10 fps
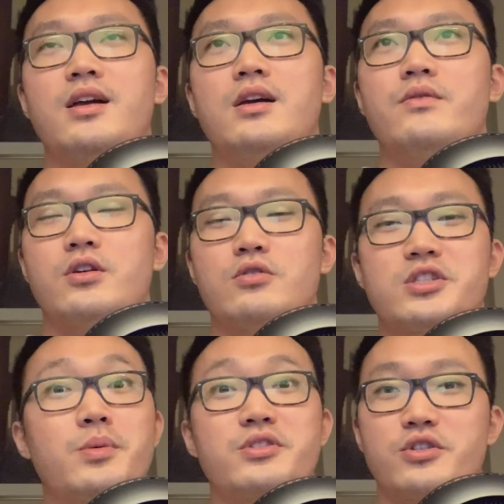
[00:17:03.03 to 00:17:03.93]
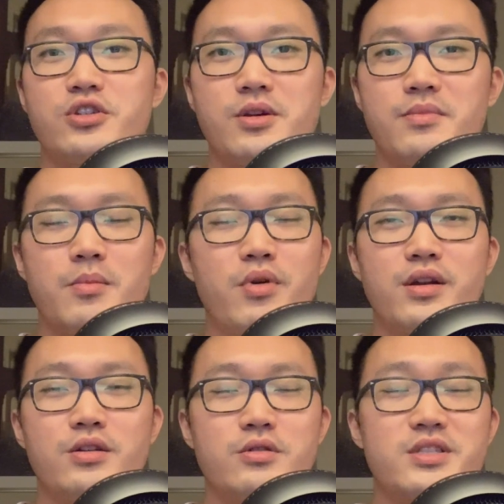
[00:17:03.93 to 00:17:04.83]
the whole sponsorship, the
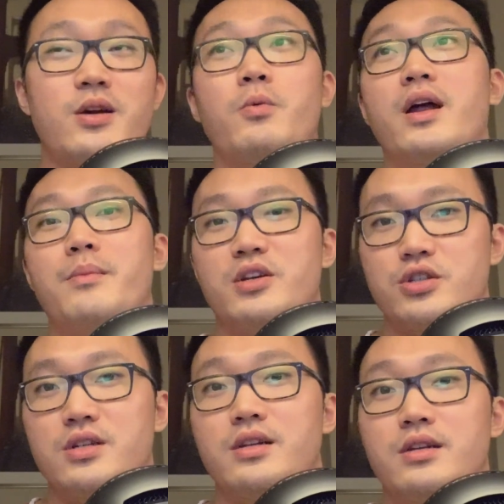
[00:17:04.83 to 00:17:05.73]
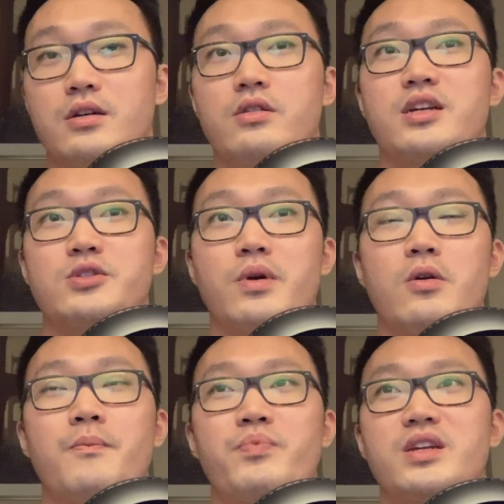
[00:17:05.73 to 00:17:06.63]
brand deals, like what I mentioned earlier on as
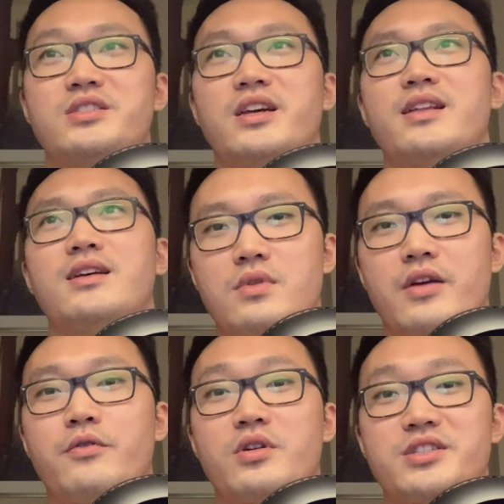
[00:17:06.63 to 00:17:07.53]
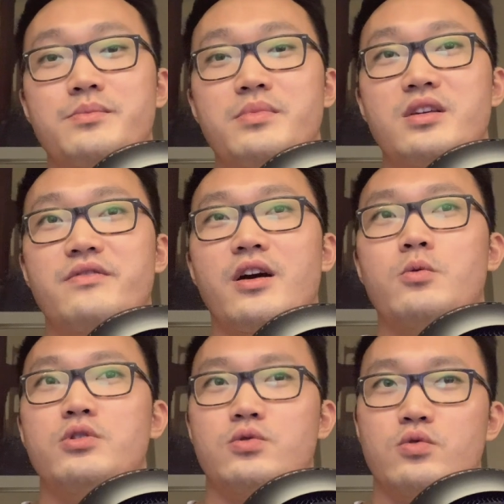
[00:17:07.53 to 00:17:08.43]
well, is that, like for example, if I
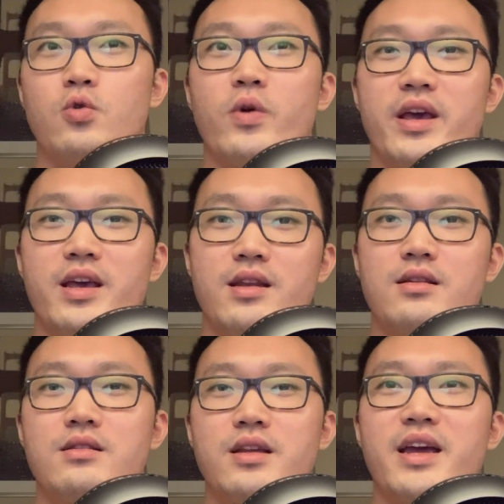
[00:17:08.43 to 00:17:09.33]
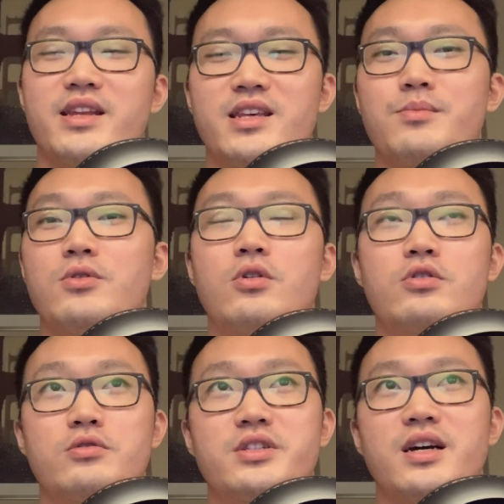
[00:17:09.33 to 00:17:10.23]
were to go ahead and email all
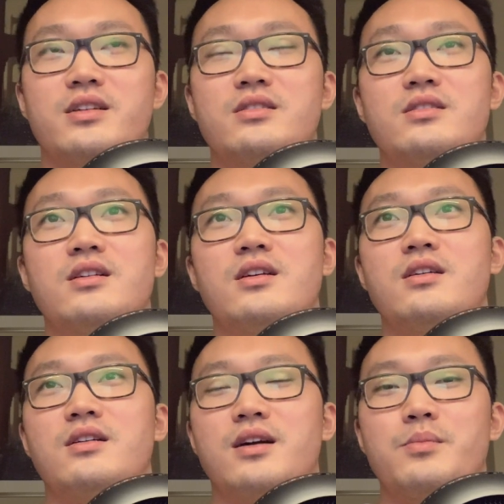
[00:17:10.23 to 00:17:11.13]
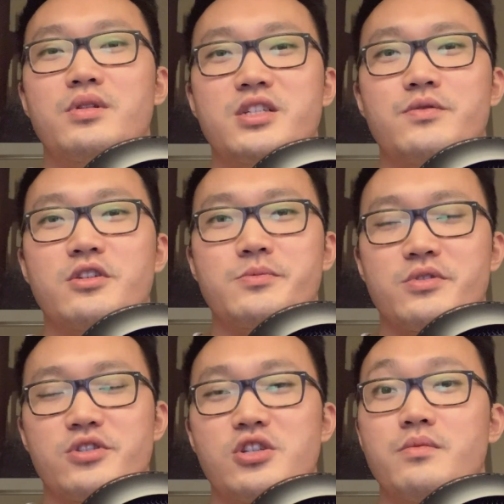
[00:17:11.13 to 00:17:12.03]
those other companies for
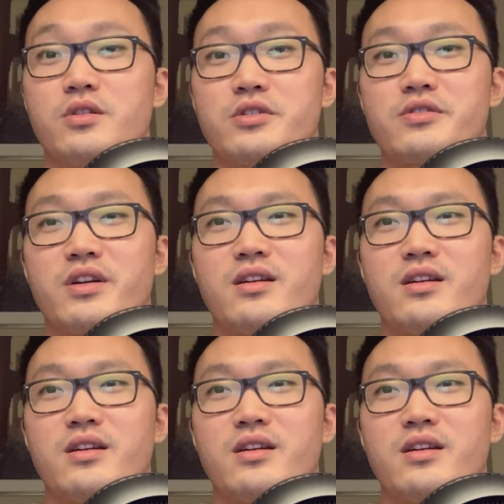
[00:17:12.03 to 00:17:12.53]
sponsorship deals, right,